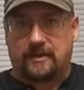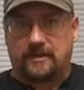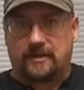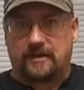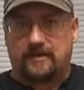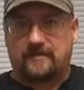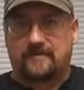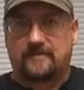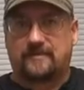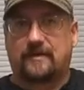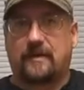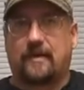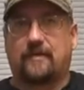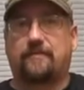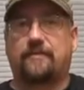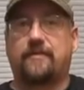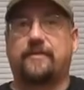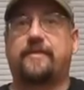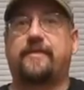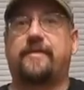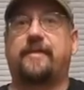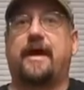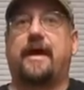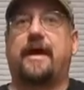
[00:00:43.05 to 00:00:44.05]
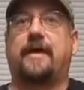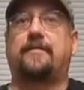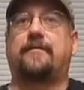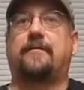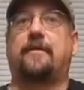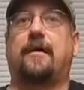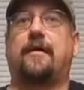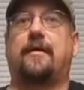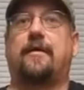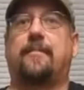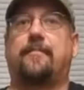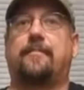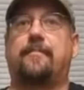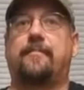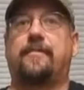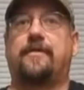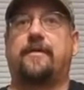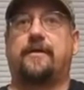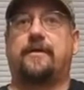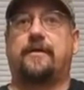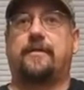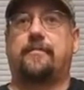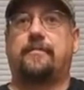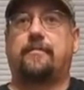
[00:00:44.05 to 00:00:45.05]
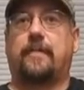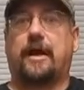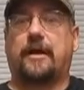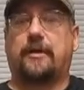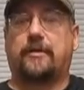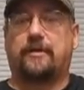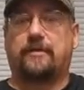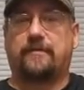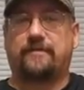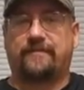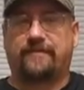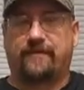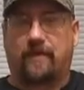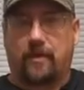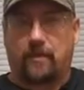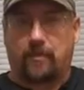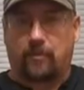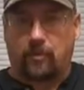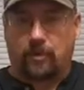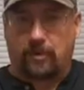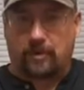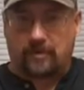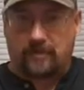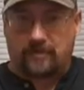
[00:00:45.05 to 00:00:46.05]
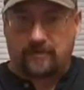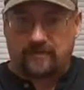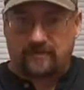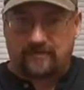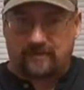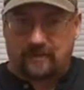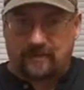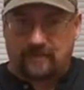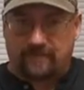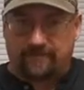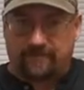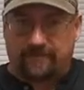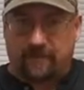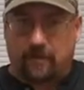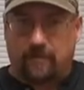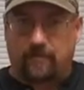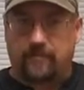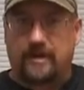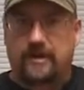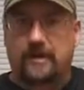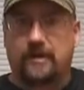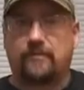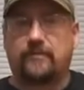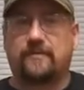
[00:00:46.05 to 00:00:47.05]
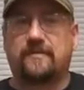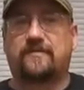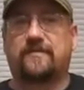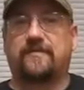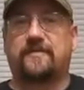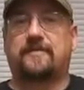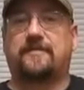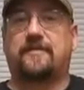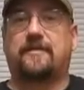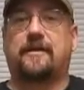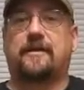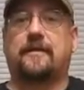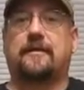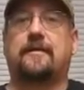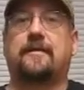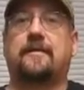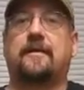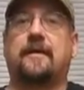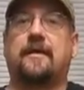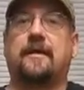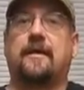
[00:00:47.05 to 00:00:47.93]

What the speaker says: he discovered that the migrant farm workers on the farm that he was visiting